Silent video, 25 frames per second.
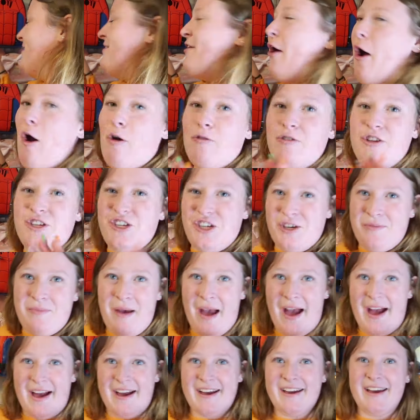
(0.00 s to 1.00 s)
an OG
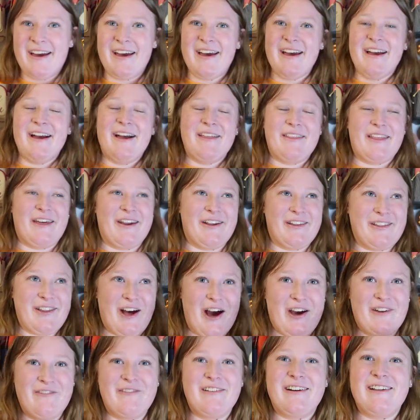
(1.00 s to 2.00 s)
bag that a
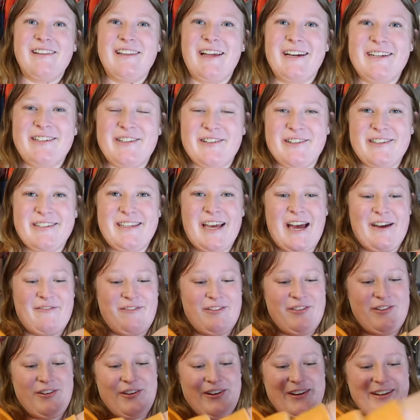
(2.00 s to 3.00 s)
lot of collectors have
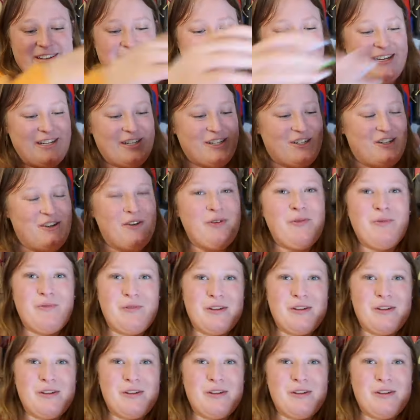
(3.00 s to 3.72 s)
in their collection,